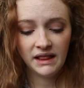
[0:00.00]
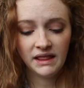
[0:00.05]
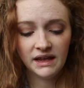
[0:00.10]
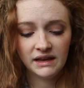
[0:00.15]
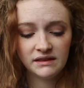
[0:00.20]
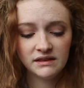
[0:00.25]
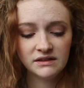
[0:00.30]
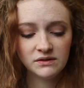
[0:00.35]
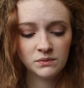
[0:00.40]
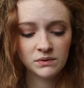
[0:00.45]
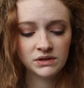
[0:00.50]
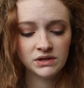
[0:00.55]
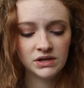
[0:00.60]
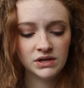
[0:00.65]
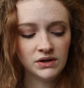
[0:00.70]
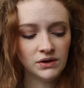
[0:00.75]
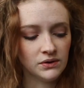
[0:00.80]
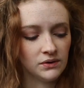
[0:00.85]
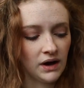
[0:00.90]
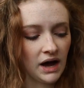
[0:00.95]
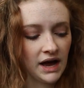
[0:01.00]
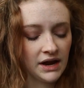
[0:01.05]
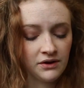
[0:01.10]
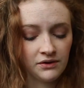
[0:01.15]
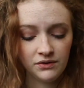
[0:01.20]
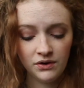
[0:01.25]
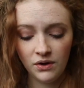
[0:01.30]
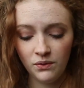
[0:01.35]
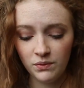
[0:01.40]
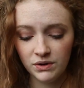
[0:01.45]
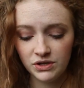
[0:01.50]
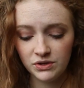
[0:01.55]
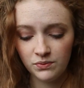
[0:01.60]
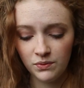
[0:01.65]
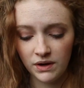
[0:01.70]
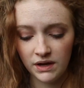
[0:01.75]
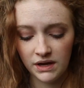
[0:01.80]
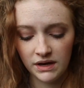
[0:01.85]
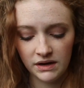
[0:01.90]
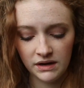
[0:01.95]
I like this one too. I don't know which
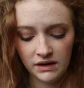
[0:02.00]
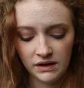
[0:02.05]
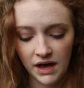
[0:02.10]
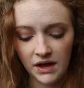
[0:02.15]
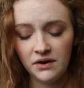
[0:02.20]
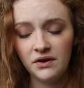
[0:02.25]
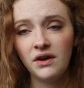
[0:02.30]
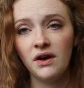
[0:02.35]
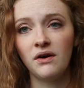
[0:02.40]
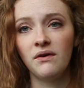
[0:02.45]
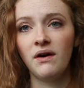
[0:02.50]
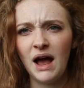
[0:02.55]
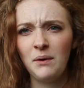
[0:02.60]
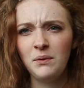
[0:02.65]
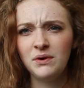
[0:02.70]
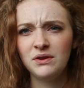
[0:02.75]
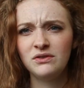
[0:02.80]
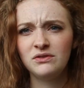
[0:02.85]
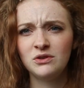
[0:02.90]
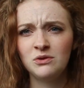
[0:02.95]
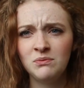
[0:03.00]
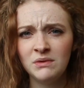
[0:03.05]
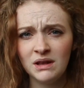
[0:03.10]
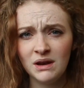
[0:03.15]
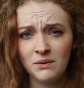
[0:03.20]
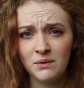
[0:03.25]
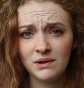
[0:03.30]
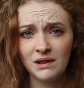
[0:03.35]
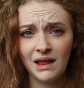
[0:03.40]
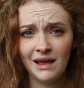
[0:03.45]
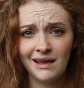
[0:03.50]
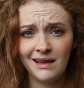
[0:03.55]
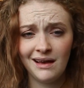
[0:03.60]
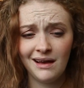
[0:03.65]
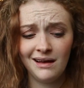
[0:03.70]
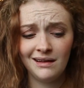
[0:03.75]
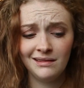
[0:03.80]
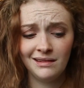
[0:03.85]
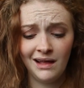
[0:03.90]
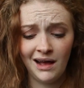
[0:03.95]
one. I don't know. I would assume that I would like
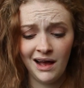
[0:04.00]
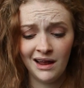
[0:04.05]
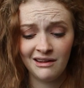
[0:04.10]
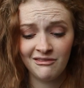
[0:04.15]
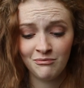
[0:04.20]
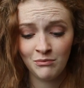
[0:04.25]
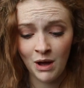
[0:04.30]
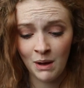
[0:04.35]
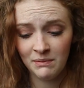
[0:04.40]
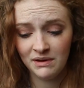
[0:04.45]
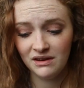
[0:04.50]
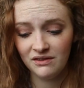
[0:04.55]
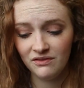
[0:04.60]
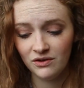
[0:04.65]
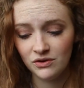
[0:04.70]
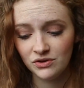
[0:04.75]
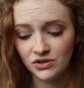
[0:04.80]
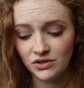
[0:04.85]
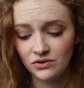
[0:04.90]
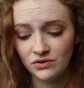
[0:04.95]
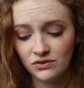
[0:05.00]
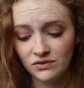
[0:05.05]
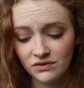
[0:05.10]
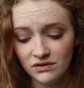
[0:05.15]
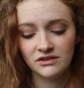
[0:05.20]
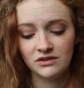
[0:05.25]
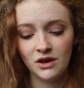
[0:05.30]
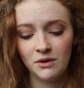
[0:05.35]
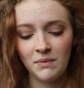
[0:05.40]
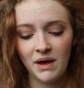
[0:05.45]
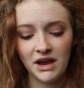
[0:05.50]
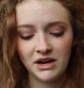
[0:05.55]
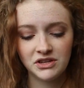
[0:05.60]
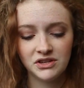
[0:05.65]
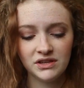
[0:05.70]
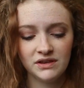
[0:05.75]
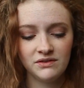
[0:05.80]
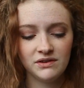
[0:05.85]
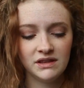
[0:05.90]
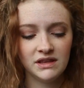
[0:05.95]
a lot of mommy devotionals. So I'm
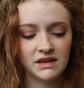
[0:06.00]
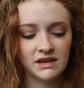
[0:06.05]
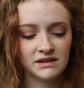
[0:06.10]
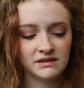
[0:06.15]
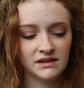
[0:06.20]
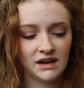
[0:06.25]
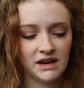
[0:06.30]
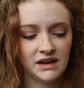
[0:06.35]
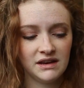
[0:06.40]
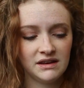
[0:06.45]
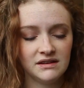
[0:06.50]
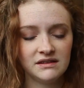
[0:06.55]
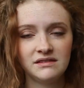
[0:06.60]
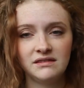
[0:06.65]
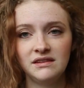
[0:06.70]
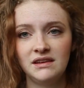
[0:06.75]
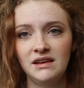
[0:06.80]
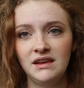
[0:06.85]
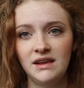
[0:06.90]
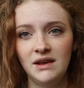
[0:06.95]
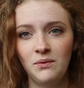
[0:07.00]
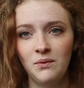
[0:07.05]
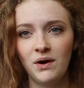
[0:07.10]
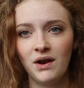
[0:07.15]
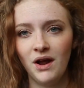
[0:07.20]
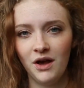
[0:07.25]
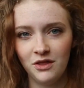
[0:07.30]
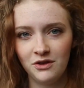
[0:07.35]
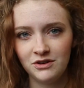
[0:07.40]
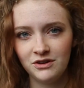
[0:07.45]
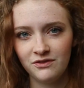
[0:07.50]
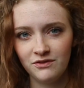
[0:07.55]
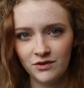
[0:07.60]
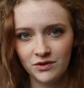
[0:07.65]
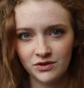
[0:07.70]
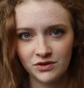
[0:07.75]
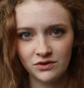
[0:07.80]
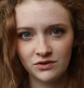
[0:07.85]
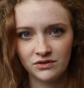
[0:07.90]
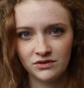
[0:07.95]
actually really excited to see what other
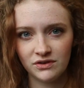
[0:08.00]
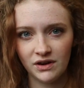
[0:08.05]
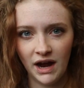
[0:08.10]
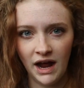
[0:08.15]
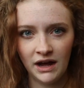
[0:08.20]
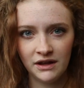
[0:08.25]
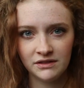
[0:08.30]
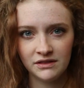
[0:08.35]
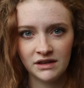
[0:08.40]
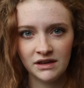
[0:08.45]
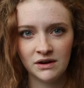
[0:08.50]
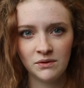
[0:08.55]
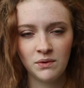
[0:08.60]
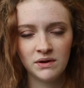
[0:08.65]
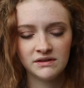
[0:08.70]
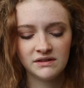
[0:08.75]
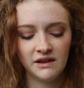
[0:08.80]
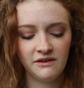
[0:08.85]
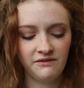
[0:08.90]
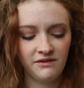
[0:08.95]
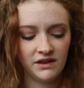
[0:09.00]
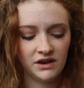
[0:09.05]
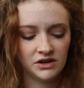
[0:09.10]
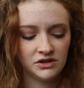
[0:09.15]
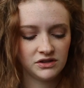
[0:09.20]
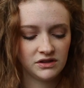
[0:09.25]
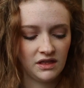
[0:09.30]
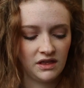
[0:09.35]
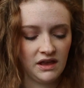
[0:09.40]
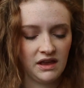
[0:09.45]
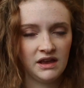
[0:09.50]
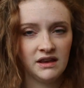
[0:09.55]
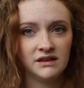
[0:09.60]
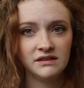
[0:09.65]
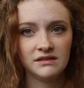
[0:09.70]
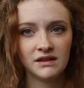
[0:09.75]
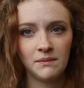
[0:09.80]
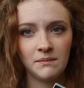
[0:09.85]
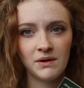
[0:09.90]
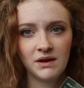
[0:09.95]
devotionals are out there. Once I finish
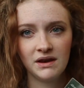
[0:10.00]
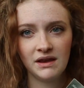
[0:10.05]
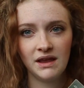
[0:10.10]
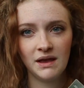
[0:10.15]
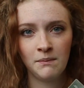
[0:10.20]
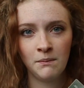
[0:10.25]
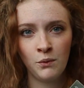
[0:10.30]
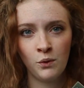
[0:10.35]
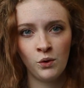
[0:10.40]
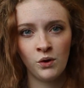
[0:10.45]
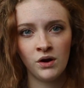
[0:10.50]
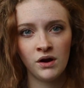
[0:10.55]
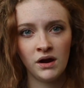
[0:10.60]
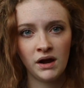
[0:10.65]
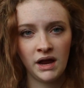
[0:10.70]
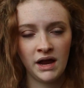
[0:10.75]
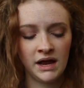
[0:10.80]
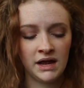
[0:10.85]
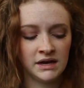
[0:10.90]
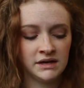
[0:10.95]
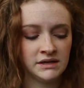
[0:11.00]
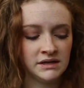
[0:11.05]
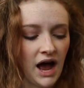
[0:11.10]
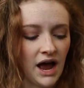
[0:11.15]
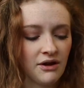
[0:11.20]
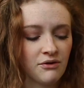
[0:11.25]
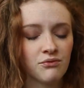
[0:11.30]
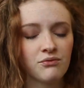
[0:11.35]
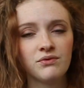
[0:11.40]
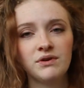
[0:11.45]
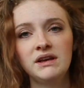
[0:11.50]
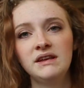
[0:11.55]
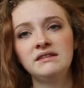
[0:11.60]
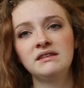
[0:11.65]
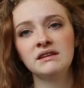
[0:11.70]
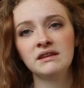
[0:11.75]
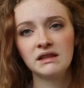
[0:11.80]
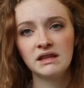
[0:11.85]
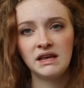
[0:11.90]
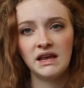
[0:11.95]
these, I'm gonna get more. And I
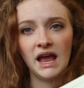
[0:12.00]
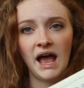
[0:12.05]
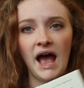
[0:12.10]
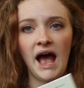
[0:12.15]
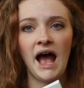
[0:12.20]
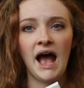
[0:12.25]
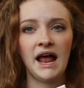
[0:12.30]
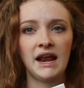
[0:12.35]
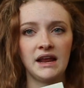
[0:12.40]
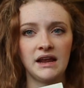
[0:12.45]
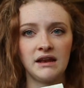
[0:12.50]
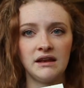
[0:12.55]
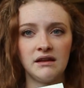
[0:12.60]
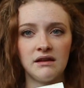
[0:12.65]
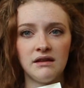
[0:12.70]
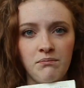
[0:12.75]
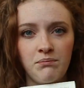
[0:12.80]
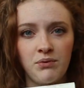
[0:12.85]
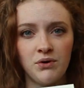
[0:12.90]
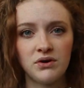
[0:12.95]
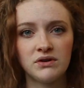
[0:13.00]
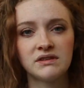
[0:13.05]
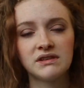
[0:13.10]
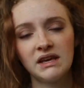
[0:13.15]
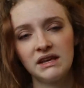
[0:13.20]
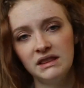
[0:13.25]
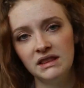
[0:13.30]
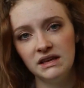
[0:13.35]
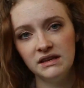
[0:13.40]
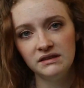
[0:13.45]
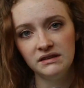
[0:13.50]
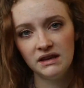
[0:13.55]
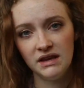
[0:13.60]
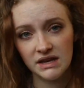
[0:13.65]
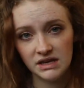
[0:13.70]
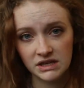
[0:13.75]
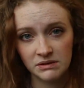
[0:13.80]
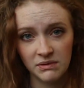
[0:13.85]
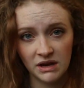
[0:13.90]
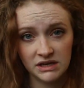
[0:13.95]
recently added books like this
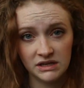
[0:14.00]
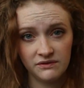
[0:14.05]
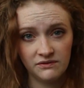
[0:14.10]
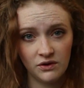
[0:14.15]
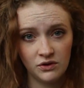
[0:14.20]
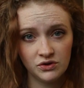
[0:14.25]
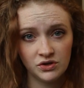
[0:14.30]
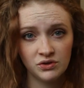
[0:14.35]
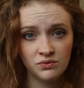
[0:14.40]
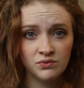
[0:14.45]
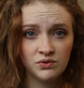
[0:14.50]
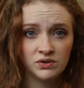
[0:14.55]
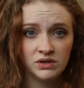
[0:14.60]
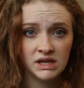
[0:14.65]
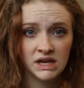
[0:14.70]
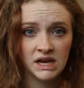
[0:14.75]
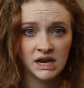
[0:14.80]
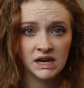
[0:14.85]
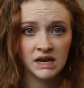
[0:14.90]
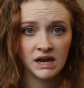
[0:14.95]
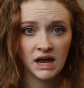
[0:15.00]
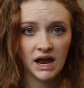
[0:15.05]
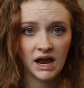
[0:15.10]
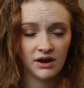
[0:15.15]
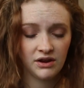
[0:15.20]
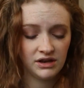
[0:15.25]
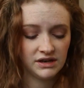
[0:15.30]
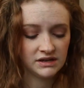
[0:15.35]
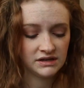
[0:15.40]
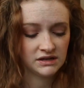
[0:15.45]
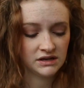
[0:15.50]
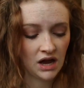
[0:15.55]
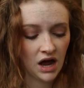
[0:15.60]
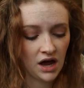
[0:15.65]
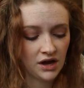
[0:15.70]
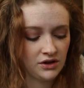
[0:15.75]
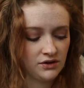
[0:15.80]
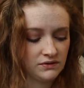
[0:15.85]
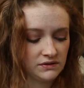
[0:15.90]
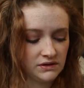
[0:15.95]
into my devotion routine. I did
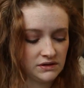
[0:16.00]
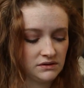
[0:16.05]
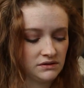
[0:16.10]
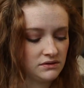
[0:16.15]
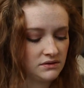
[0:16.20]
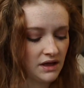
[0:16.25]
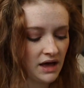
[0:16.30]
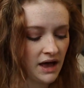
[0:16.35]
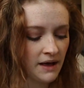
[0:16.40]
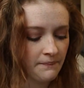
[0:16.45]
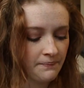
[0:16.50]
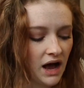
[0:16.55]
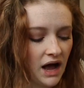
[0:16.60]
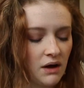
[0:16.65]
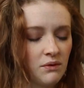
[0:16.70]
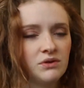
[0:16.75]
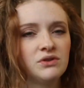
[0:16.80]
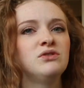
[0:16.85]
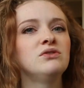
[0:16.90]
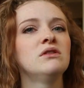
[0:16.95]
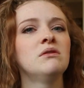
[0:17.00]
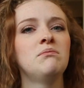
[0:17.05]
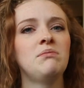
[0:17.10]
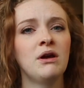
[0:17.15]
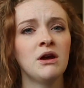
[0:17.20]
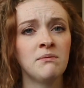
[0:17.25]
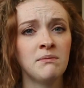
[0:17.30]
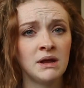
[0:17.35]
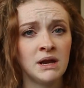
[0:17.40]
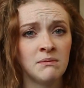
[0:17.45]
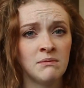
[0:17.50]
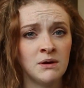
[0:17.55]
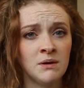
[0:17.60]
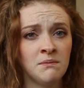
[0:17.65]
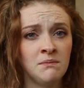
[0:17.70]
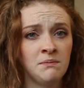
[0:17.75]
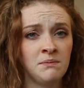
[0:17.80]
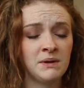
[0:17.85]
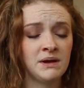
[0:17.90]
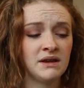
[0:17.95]
not used to do that. I would do the bare
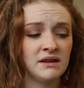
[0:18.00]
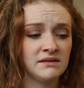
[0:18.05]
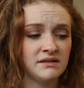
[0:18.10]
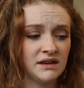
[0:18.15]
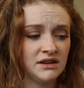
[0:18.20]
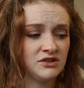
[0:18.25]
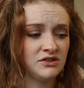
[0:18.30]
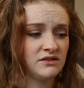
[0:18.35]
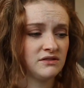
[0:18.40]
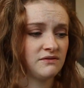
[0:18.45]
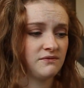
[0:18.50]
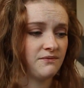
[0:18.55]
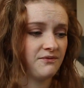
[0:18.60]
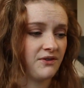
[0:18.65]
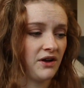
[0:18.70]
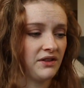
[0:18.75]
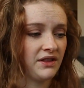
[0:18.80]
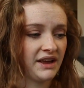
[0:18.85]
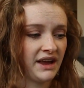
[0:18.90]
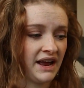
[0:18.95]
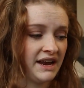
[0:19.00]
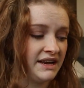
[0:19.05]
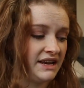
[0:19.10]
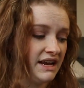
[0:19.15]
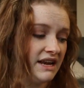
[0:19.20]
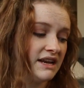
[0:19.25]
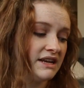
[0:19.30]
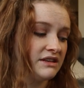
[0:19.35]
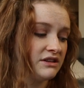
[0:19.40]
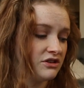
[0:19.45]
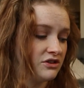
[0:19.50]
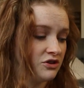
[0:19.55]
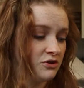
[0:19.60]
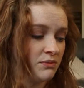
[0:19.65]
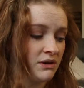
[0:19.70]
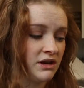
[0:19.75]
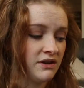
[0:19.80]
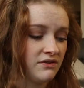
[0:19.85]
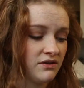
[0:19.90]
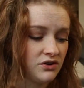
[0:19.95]
minimum because I just felt like I needed to do
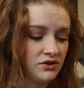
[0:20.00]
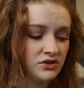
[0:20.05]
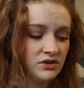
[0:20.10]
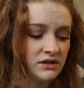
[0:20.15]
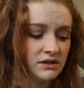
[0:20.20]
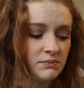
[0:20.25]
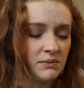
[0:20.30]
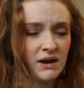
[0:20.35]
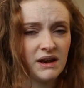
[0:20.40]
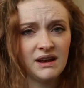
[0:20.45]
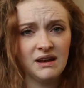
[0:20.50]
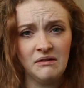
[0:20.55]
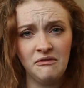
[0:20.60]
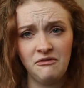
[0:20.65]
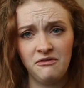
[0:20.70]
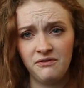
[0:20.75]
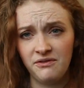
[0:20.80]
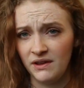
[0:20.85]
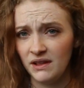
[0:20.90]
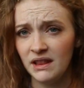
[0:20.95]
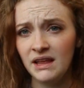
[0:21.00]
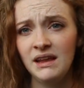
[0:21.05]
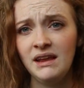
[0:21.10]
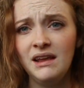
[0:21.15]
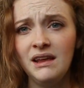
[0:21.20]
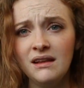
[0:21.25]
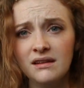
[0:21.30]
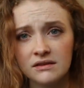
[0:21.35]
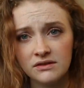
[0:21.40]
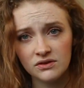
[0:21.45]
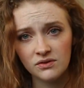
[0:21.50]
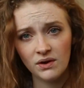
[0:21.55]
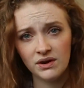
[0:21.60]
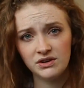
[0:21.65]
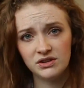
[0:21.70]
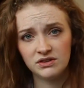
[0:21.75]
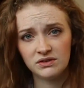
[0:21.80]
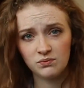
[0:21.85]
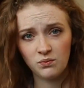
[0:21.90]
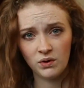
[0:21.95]
my devotions, but I didn't feel like it. So I
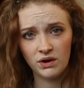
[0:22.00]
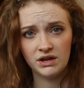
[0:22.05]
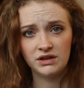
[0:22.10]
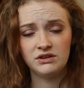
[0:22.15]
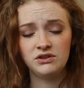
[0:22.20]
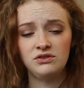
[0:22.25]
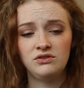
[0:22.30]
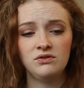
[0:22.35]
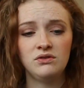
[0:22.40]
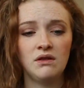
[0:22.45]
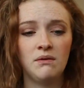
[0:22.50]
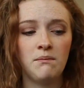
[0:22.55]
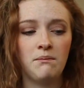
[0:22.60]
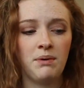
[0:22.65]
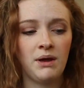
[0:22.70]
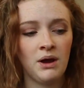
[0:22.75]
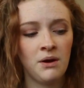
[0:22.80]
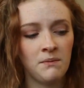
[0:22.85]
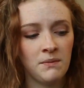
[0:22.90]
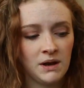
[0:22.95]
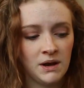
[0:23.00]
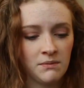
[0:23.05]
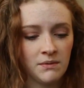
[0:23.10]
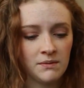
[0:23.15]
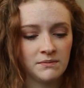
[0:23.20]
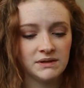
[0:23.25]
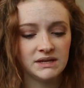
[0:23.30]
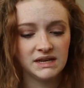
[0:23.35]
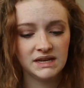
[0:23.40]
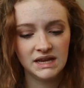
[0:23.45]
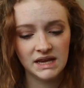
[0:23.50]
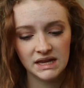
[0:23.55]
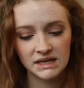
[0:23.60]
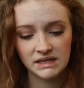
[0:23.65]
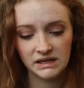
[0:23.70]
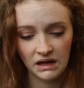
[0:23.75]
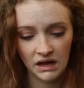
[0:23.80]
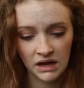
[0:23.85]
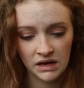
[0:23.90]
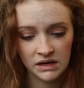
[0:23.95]
just wanted to do the bare minimum to
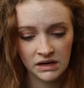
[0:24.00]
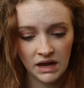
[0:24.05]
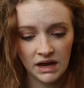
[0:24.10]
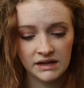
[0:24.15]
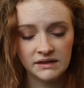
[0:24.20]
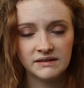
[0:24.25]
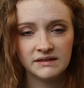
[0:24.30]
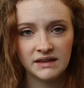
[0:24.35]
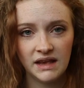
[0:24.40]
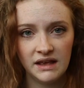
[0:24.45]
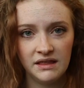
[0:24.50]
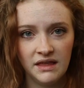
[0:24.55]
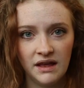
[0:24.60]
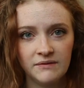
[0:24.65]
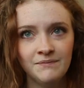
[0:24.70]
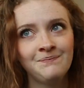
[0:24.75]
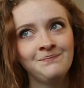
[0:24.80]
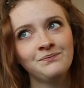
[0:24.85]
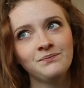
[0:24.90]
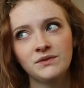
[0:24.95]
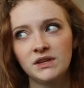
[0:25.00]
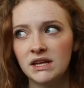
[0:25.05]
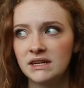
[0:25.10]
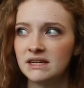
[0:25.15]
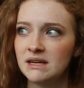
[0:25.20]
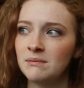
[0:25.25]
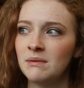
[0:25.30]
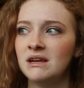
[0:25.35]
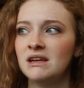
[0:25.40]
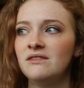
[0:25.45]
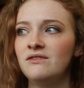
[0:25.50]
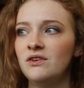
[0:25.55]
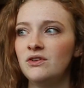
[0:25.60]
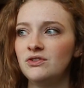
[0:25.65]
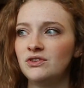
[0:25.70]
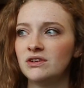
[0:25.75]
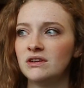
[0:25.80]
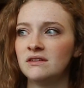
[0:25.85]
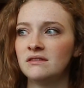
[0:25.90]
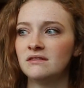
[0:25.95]
get done and say that mm, it did my
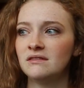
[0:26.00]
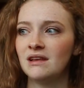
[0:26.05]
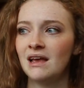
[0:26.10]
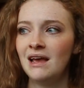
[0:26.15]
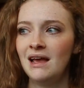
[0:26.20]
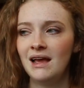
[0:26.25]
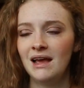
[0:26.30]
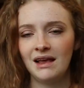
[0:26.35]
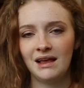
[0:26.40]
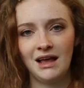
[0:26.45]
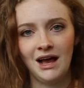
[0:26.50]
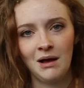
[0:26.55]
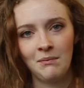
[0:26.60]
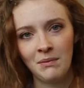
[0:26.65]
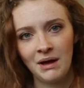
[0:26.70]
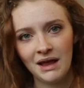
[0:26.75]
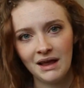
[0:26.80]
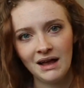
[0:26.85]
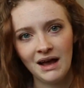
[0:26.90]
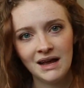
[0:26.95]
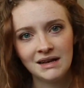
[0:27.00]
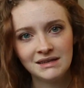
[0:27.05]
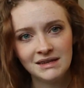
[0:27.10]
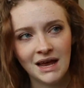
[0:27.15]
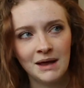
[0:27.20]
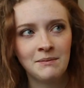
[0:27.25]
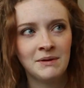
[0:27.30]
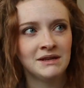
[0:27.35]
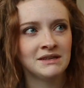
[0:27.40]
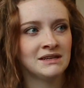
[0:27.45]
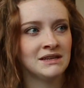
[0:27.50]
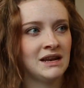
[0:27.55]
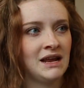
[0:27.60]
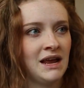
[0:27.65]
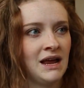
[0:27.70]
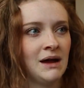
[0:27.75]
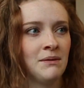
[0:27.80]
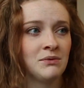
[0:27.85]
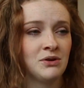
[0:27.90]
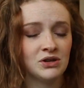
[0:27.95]
devotions, got my God time in
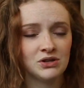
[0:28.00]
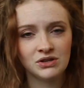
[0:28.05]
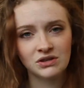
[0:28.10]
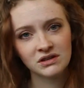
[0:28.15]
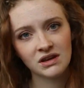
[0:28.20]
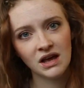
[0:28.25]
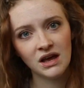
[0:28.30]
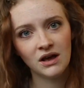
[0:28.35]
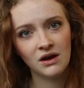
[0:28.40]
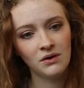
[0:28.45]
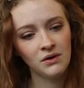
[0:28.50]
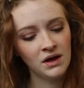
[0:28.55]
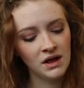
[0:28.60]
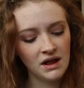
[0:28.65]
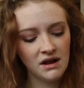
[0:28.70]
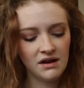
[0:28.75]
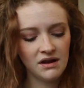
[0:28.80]
today, I'm good to go.